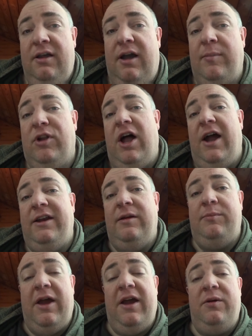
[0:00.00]
I'm lying in
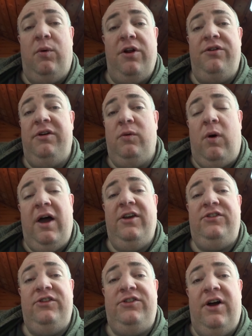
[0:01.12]
bed wondering, why
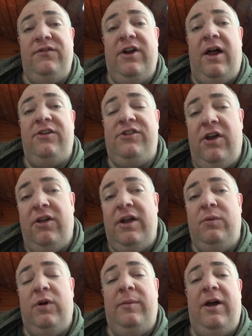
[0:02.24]
is this stuff not
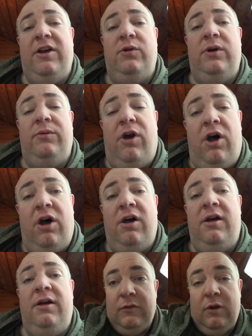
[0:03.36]
selling? What am I doing wrong?